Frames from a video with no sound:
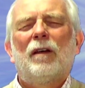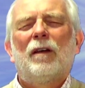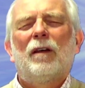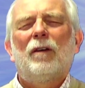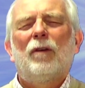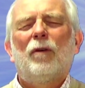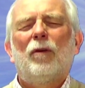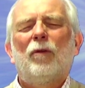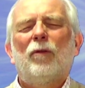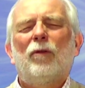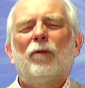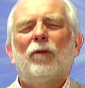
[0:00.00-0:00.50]

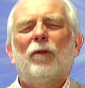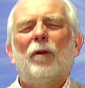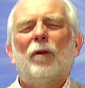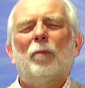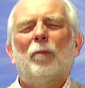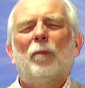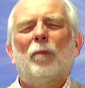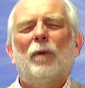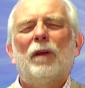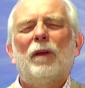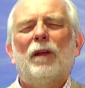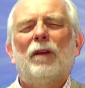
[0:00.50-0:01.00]
you
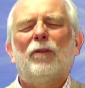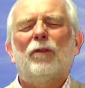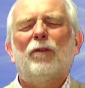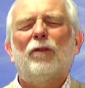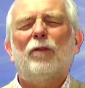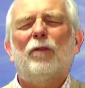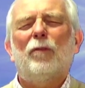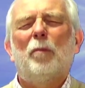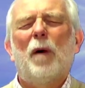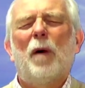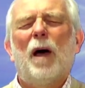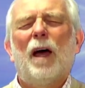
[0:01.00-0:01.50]
simply
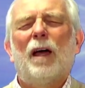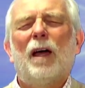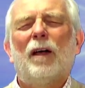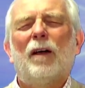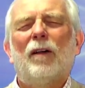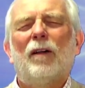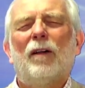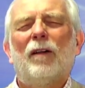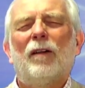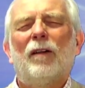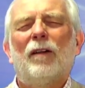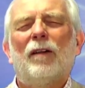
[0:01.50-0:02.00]

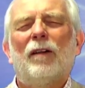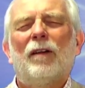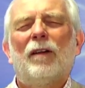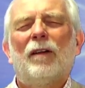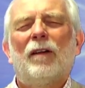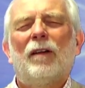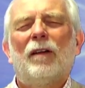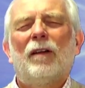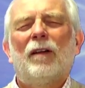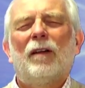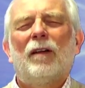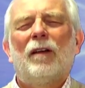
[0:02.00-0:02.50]
smile
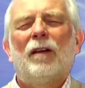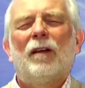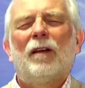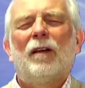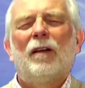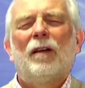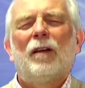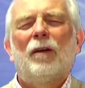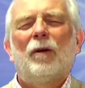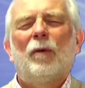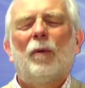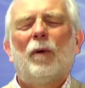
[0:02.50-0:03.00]

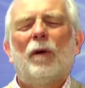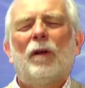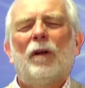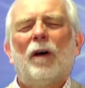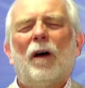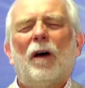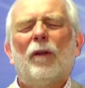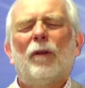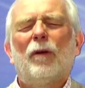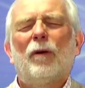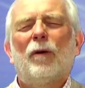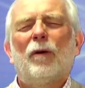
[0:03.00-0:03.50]
when
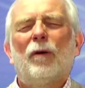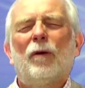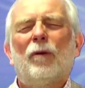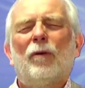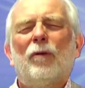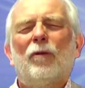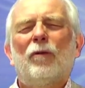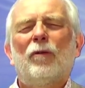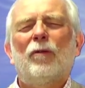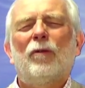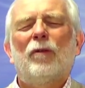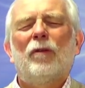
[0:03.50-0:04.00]

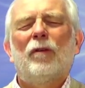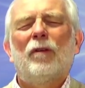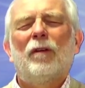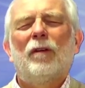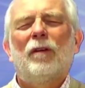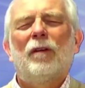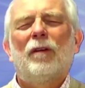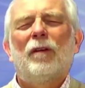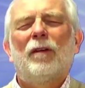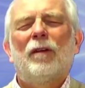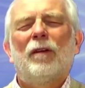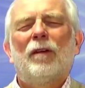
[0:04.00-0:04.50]
others
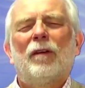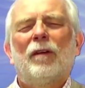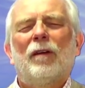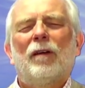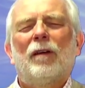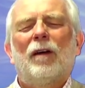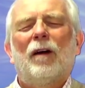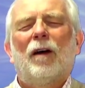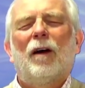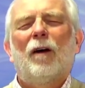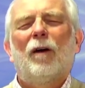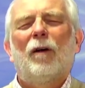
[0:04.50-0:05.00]

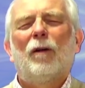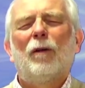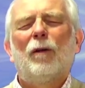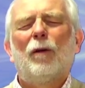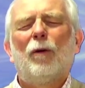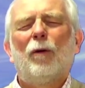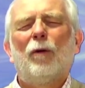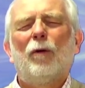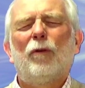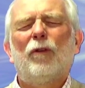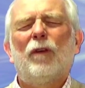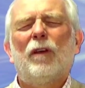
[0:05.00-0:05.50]
are
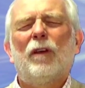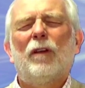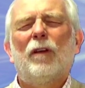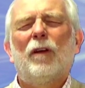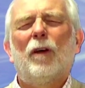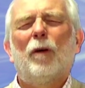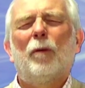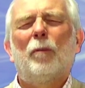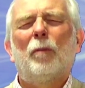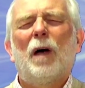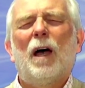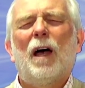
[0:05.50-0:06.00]
losing
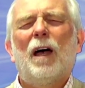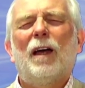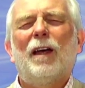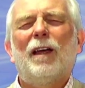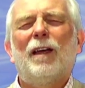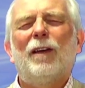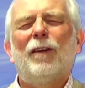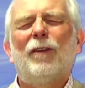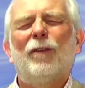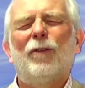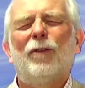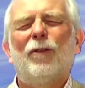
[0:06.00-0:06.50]
their
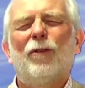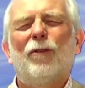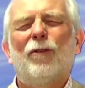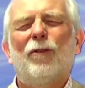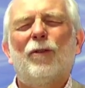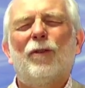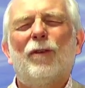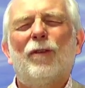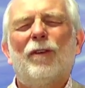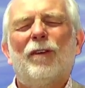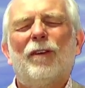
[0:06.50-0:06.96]
minds